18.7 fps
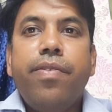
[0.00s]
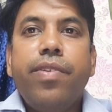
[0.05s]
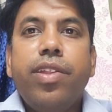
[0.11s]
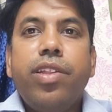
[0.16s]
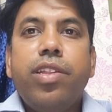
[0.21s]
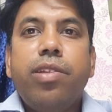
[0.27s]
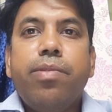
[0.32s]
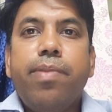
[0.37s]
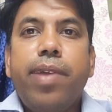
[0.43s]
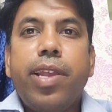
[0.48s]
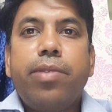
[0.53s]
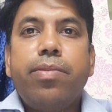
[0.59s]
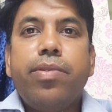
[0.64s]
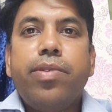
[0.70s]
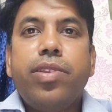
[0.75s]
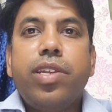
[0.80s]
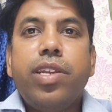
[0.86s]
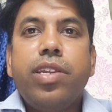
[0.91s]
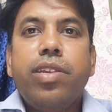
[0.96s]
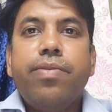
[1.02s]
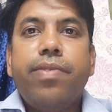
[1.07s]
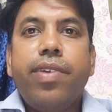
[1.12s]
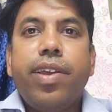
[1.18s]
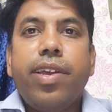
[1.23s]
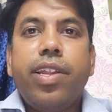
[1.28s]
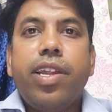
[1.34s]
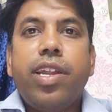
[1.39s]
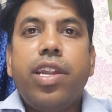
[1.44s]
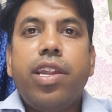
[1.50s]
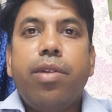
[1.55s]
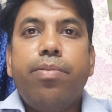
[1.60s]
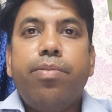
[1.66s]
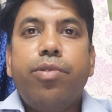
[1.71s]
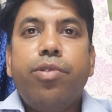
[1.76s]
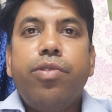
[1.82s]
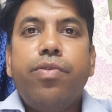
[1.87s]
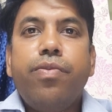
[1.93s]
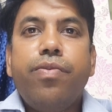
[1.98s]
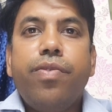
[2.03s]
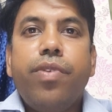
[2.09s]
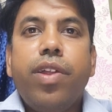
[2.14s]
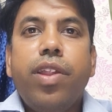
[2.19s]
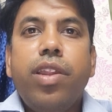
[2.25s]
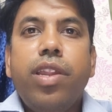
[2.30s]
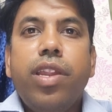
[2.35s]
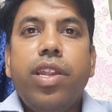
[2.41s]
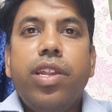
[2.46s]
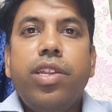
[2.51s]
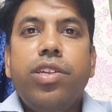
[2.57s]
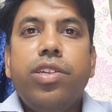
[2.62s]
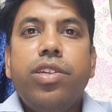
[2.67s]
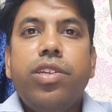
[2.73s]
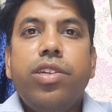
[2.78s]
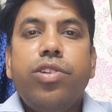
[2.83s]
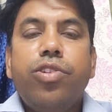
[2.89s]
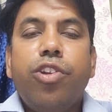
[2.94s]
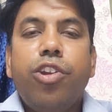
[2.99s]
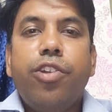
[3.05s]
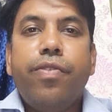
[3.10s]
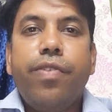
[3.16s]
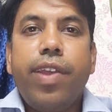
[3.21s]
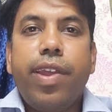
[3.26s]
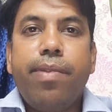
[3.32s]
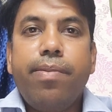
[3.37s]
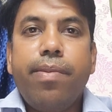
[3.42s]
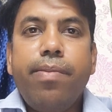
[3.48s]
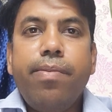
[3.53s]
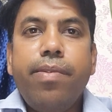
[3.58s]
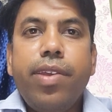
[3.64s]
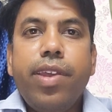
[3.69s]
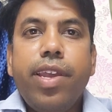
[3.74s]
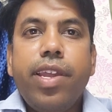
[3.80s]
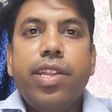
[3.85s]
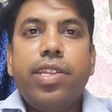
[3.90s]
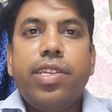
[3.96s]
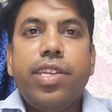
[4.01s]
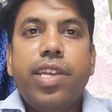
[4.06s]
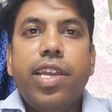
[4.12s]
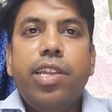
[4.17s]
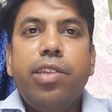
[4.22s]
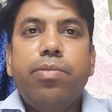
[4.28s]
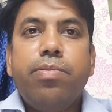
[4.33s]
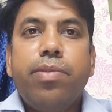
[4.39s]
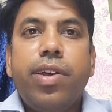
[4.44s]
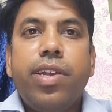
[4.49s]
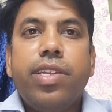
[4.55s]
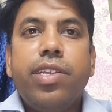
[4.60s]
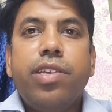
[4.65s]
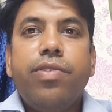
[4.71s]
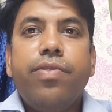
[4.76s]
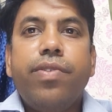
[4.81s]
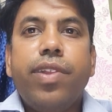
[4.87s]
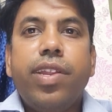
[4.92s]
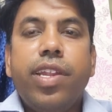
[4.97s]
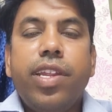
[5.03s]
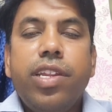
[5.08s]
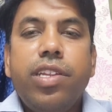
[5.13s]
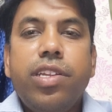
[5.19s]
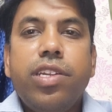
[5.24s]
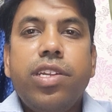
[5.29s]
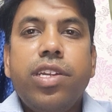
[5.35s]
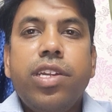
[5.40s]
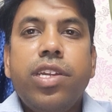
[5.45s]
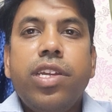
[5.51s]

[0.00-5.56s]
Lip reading: with the maximum size of aggregate up to 1 inch 25 mm in size, passing 1 inch.